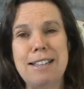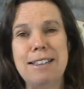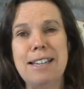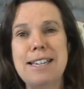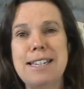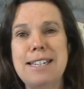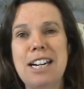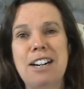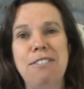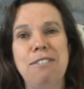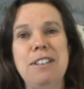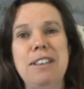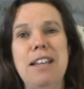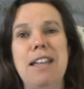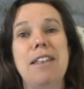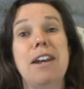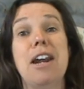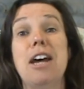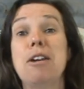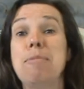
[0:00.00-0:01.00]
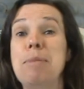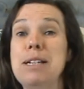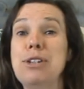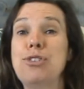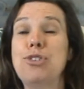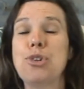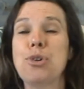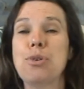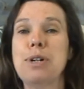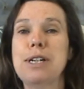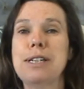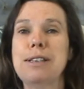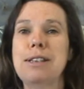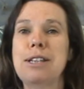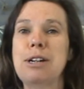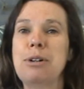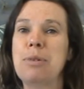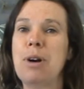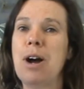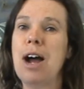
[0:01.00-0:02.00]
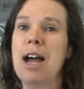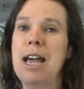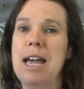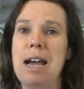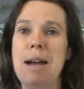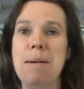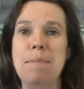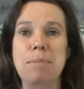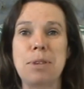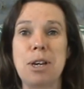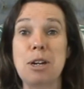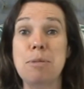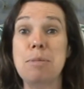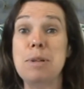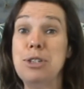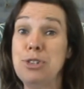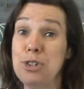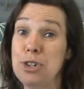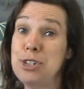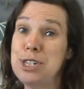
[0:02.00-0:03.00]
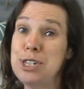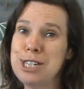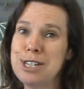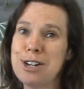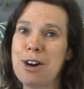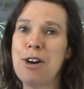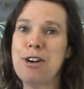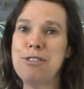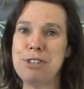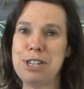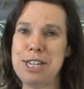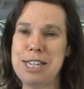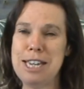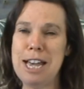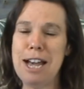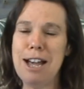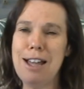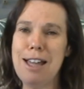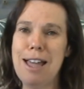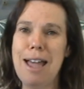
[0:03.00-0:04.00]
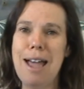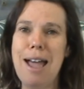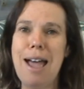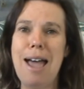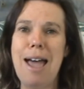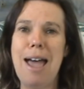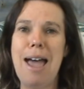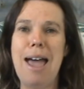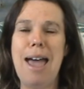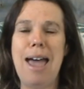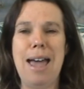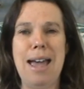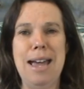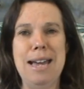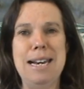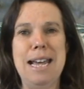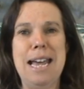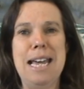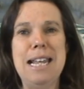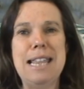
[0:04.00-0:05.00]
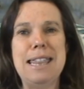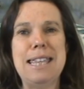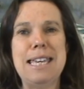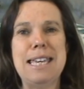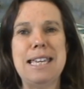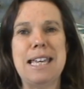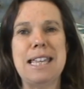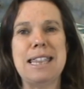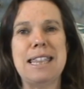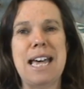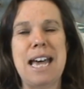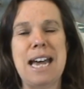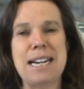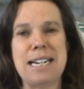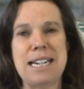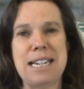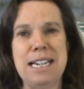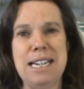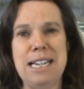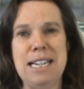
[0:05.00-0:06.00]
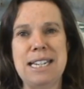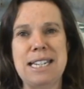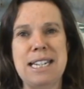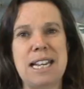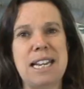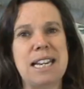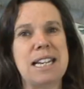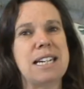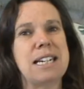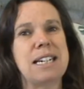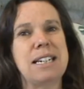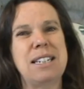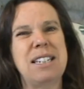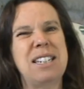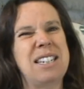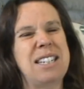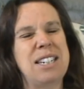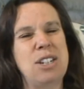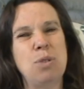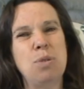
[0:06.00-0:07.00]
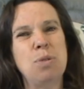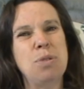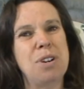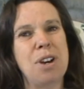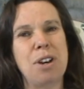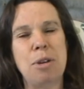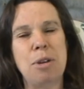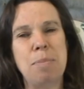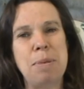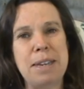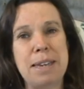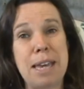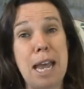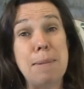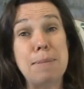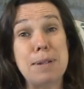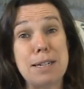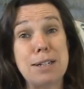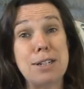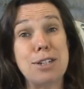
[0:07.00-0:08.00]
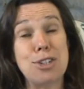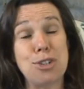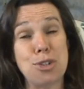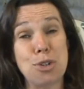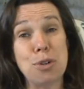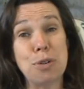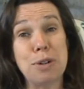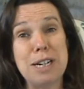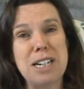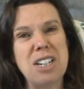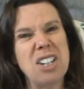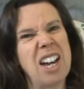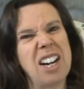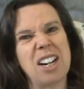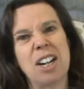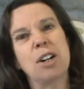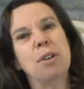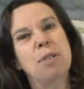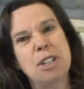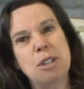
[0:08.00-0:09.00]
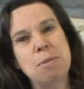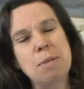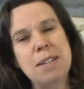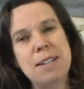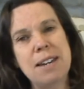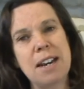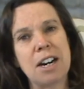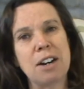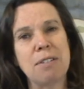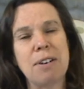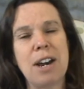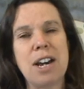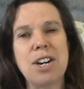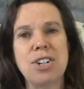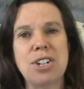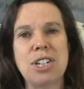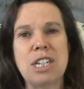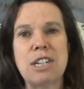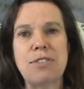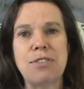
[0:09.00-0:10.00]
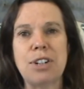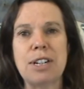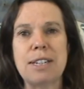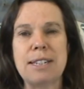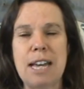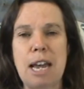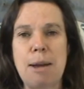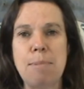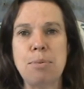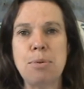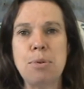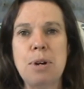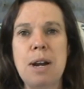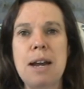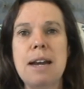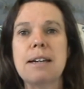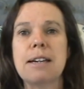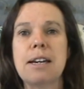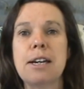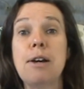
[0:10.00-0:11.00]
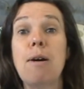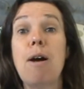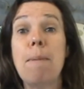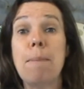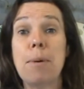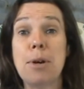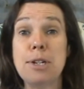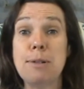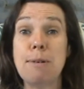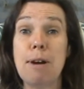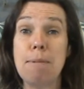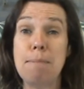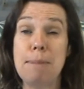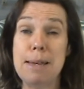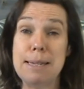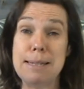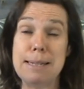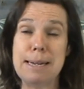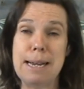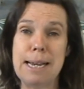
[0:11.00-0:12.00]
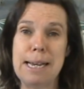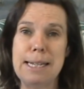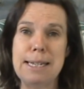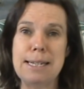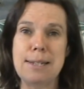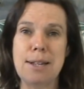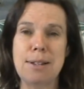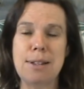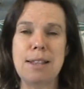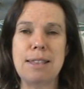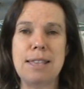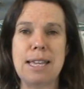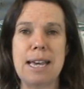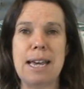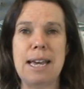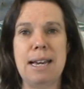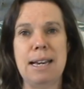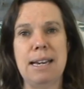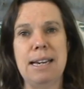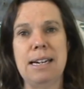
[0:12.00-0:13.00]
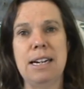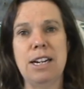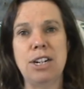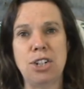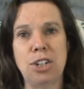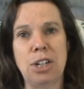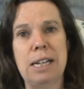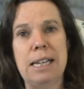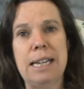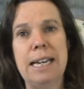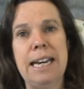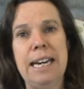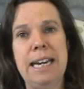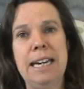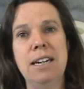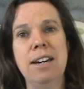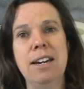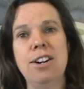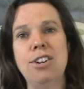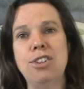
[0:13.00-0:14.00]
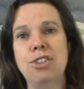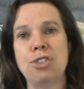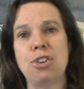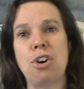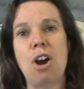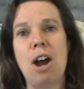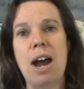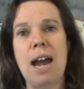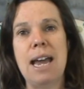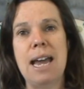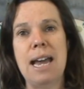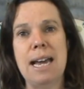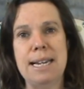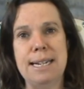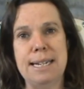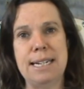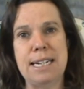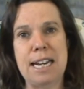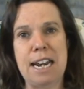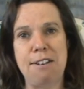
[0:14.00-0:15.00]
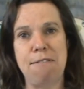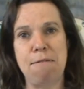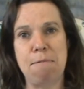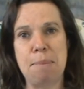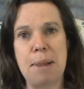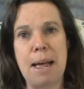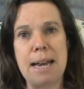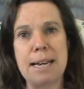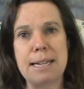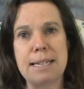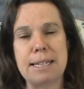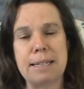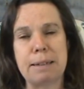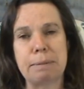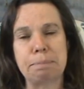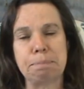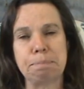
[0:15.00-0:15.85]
there's stuff in there that I've been storing that I am going to be using over here, and anything that is still going to be kept into storage, like Christmas decorations for example, can go up onto our mezzanine so that they're in a clean, dry and safe place.